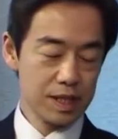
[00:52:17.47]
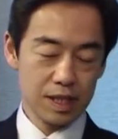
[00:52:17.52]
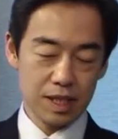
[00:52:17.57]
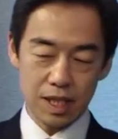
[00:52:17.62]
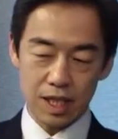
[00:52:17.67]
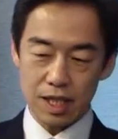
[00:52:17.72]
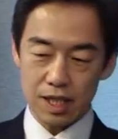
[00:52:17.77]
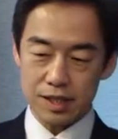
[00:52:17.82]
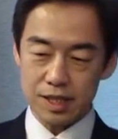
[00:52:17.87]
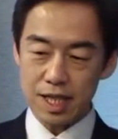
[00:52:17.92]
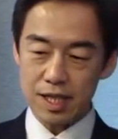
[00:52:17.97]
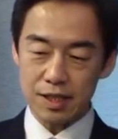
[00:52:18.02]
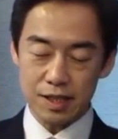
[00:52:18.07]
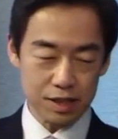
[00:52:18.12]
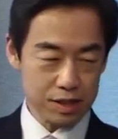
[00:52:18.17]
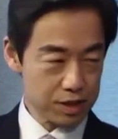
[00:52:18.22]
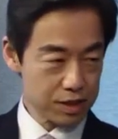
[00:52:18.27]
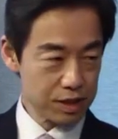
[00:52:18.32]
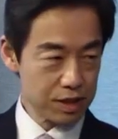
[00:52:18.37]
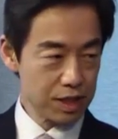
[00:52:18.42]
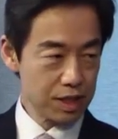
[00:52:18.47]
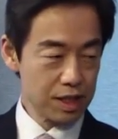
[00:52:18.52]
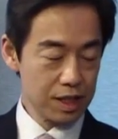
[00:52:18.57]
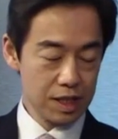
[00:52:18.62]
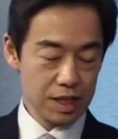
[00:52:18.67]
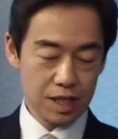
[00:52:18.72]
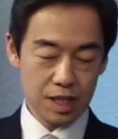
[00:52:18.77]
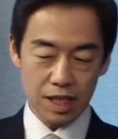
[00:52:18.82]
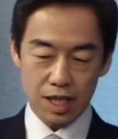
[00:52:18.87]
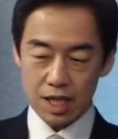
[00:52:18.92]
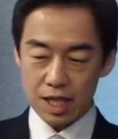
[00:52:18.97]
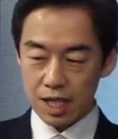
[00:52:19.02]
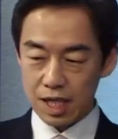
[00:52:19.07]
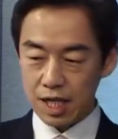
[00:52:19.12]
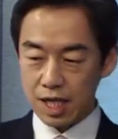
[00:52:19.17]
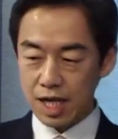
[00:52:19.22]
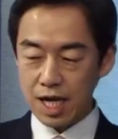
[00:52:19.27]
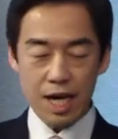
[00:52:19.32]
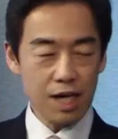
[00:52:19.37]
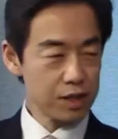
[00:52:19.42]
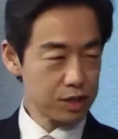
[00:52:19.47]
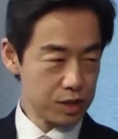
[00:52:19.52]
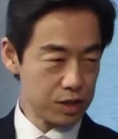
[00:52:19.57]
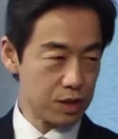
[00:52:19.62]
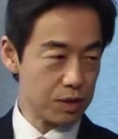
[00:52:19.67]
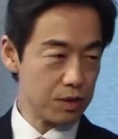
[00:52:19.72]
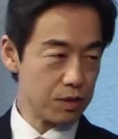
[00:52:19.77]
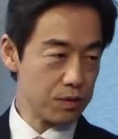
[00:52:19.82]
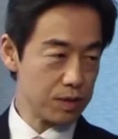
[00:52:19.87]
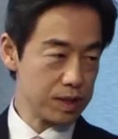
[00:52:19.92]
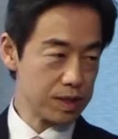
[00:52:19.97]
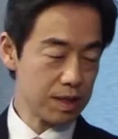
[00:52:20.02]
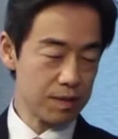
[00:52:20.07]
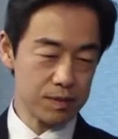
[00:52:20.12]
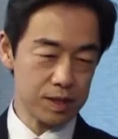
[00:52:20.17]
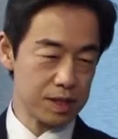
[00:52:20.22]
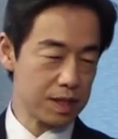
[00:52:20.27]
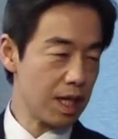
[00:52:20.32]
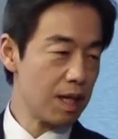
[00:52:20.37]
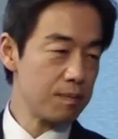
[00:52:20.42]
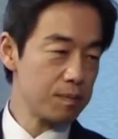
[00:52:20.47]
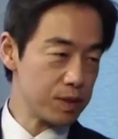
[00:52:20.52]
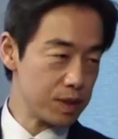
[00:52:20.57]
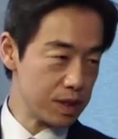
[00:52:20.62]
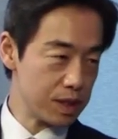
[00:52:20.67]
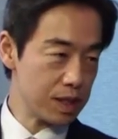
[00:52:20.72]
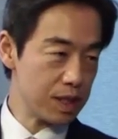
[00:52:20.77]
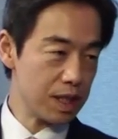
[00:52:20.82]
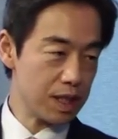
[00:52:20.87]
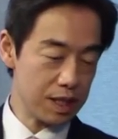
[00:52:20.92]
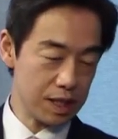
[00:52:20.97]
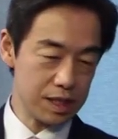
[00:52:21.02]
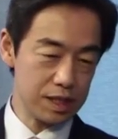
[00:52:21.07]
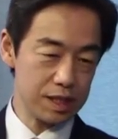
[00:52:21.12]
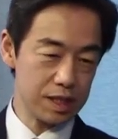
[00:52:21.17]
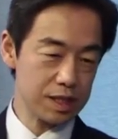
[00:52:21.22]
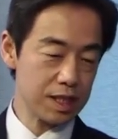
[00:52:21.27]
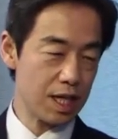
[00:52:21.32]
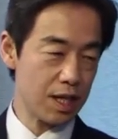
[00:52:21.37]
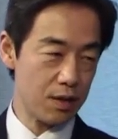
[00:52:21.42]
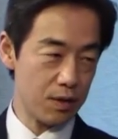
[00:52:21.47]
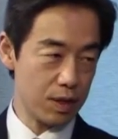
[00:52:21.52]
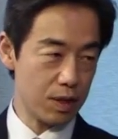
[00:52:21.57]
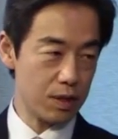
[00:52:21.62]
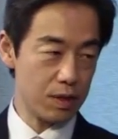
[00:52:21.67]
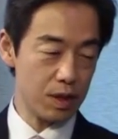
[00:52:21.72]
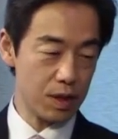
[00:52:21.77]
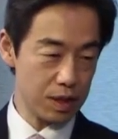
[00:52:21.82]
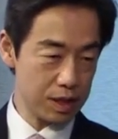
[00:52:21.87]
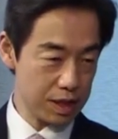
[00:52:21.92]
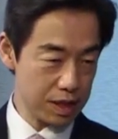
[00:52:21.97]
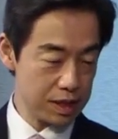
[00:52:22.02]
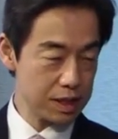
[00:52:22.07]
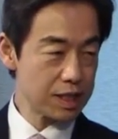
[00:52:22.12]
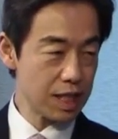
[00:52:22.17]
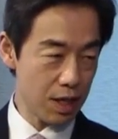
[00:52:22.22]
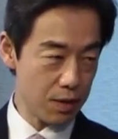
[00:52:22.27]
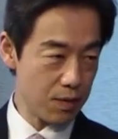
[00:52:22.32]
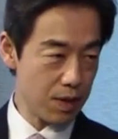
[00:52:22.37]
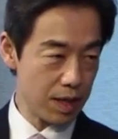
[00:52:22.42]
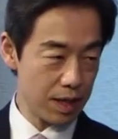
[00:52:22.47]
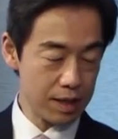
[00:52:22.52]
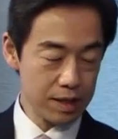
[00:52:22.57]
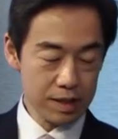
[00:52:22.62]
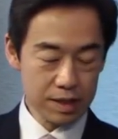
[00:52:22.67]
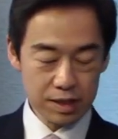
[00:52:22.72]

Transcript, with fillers: uh, direct uh, action when something happens in, the uh, in Taiwan.